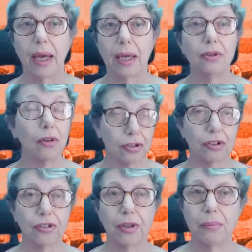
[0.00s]
uh, not
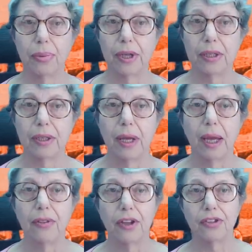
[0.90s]
just in Britain.
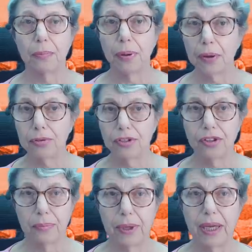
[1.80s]
They're supposed
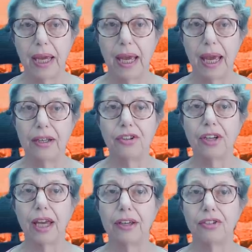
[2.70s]
to be
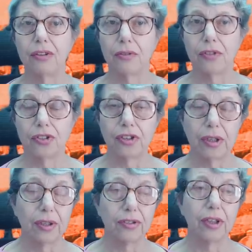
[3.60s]
educational
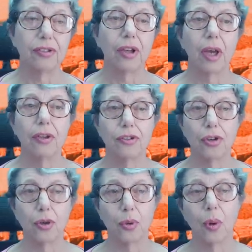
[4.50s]
facilities
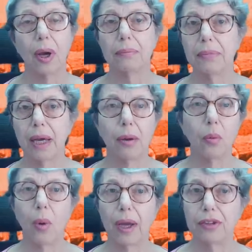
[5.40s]
to uh,
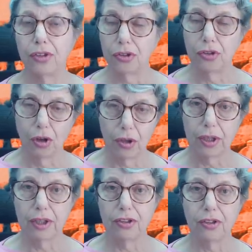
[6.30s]
widen
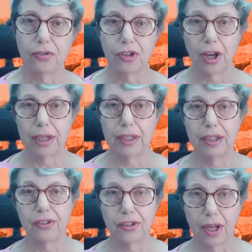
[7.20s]
knowledge of
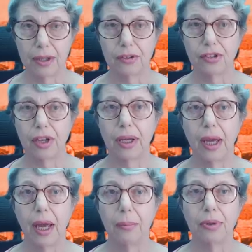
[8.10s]
Chinese culture.
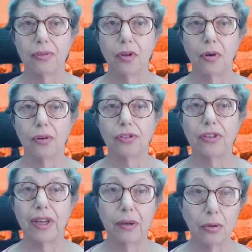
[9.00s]
But of course,
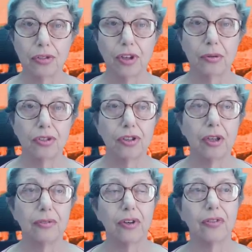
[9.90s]
they also
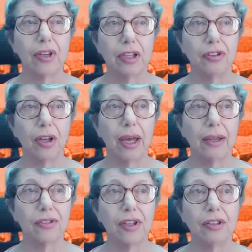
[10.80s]
serve in,
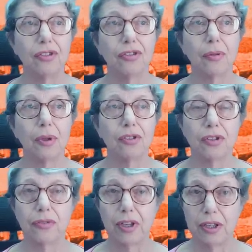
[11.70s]
as
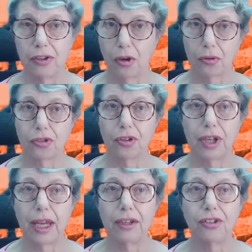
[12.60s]
instruments of
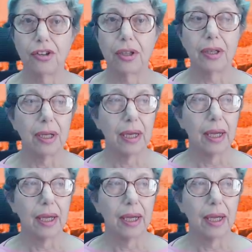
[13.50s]
indoctrination